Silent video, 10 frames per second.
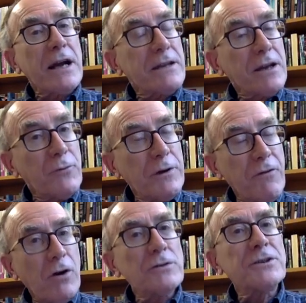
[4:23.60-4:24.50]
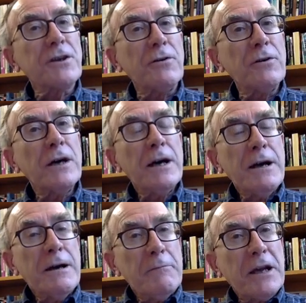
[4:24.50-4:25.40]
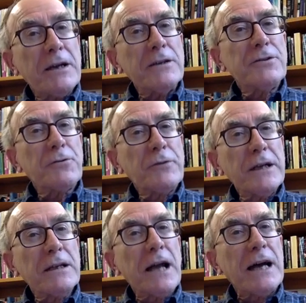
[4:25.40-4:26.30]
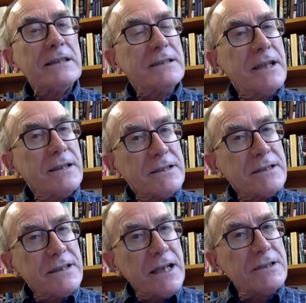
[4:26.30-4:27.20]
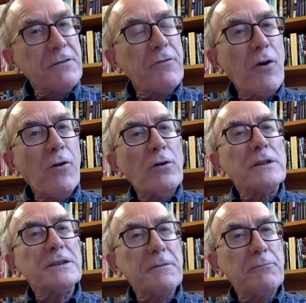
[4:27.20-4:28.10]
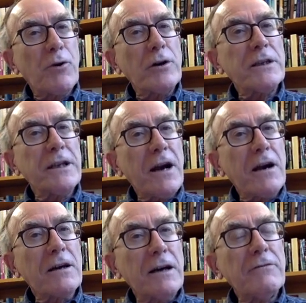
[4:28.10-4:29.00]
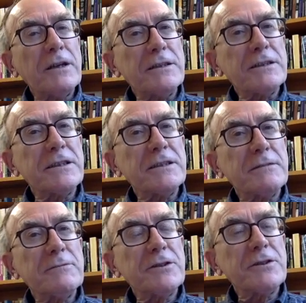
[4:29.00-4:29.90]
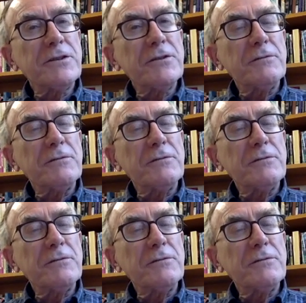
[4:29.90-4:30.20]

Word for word: I think we've also begun to realize that the sense of whole is important in our governance systems too.